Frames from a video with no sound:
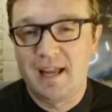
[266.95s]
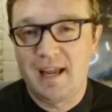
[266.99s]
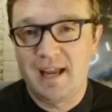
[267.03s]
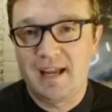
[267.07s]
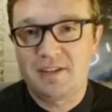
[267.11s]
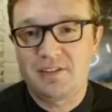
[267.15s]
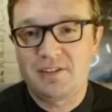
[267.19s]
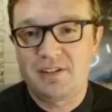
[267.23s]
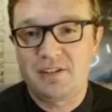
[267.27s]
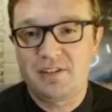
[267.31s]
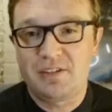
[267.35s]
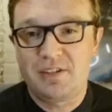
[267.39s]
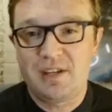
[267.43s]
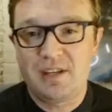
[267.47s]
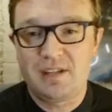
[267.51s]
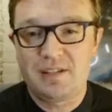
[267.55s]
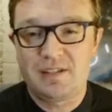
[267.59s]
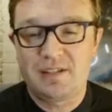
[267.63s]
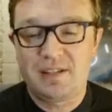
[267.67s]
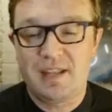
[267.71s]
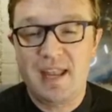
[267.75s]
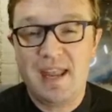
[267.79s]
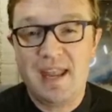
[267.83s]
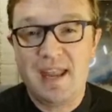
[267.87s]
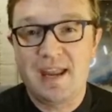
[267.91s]
As it
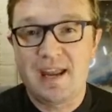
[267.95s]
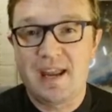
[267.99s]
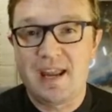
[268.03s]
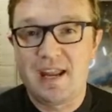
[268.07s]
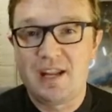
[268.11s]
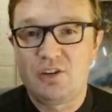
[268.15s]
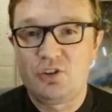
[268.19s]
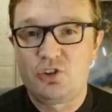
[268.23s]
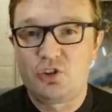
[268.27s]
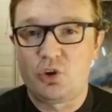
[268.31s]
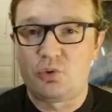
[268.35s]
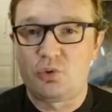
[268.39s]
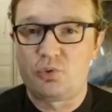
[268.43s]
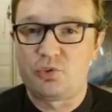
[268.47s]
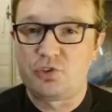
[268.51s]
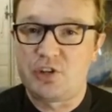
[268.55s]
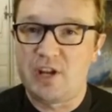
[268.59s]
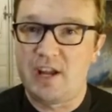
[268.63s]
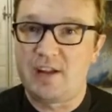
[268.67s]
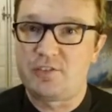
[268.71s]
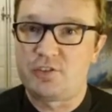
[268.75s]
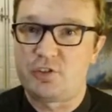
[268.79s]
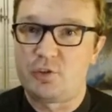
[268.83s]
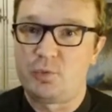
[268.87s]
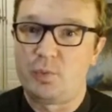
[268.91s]
says here in John
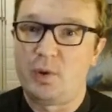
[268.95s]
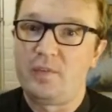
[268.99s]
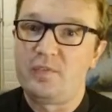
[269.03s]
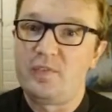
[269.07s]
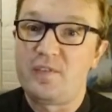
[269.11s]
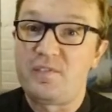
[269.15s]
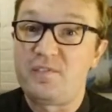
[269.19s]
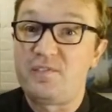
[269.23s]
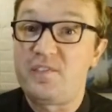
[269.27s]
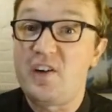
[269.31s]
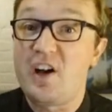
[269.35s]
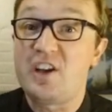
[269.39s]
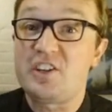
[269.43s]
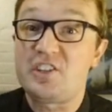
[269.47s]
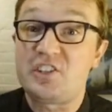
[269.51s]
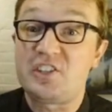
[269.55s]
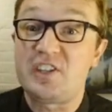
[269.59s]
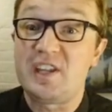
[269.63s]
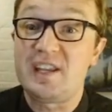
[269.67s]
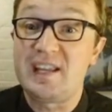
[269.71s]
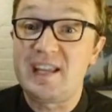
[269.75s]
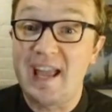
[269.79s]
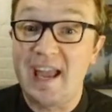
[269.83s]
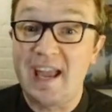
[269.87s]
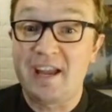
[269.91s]
chapter 1, the first
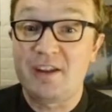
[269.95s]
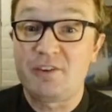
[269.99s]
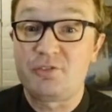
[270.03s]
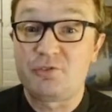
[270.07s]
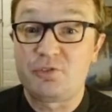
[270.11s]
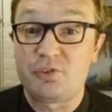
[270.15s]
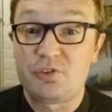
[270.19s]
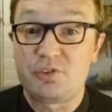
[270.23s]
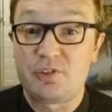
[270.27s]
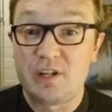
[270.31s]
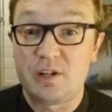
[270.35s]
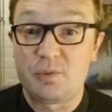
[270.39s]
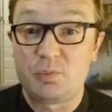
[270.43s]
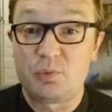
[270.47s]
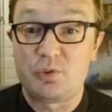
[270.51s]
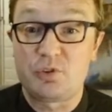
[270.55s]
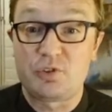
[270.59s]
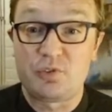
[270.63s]
thing Andrew did was to